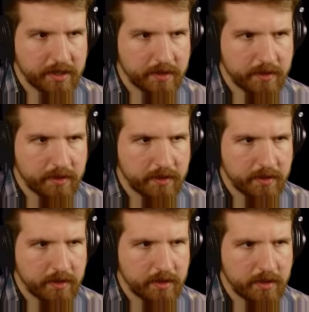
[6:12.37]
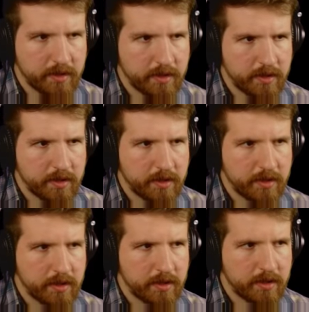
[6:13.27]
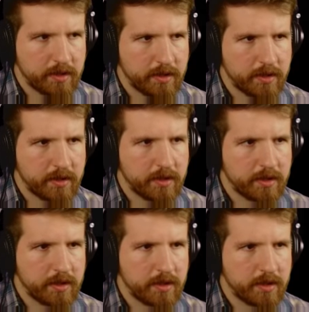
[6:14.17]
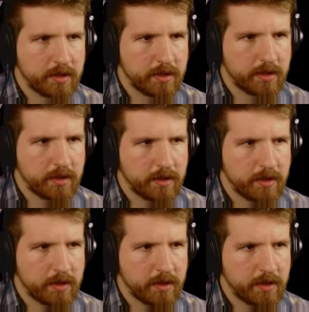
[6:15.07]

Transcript: No one is speaking in this clip.